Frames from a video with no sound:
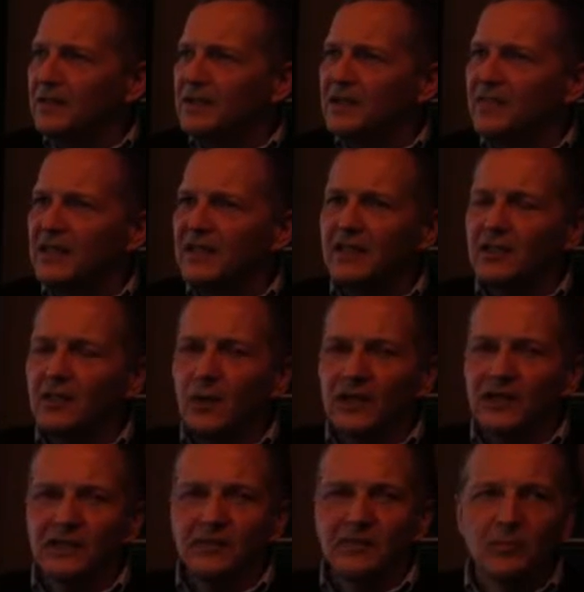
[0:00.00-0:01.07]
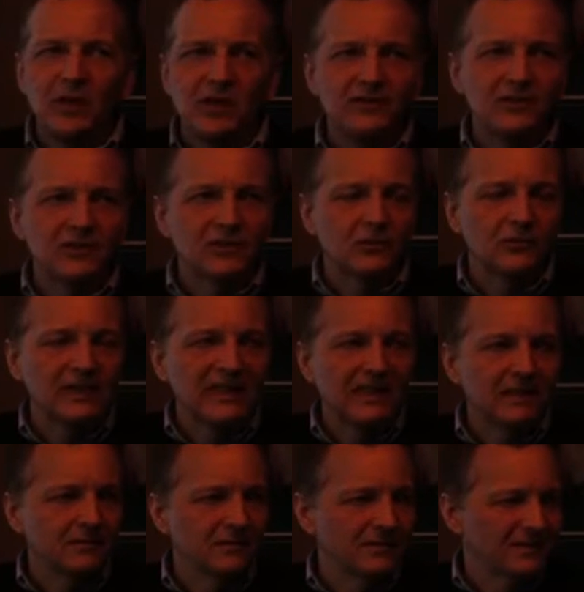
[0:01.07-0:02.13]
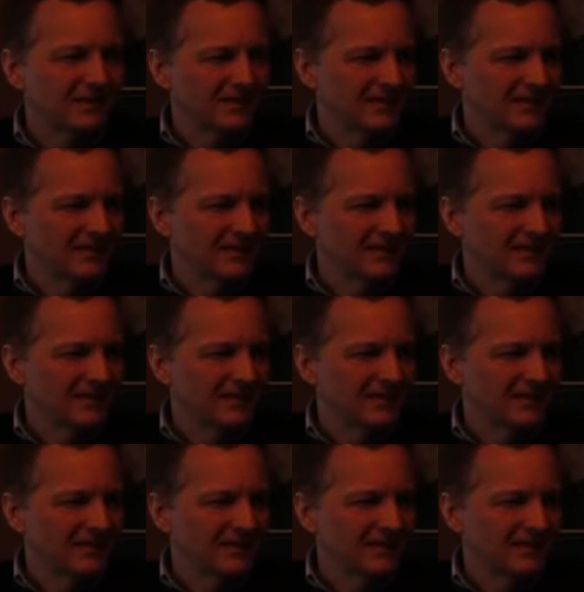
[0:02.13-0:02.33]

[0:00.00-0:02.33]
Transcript: typically you want them above screen